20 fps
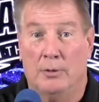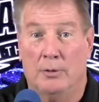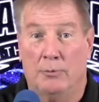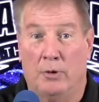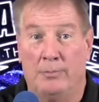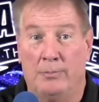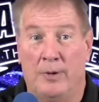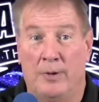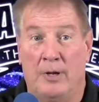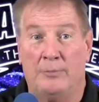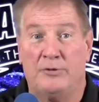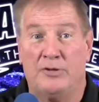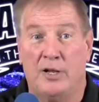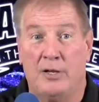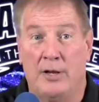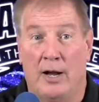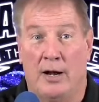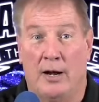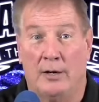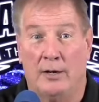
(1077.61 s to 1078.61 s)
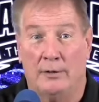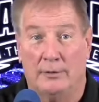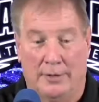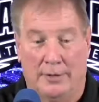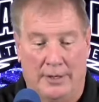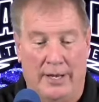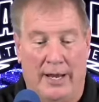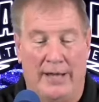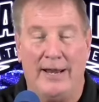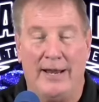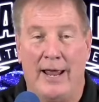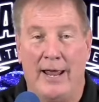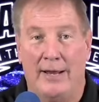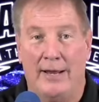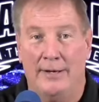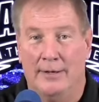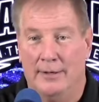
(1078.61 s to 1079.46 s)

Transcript: Put Mims in there. And they did.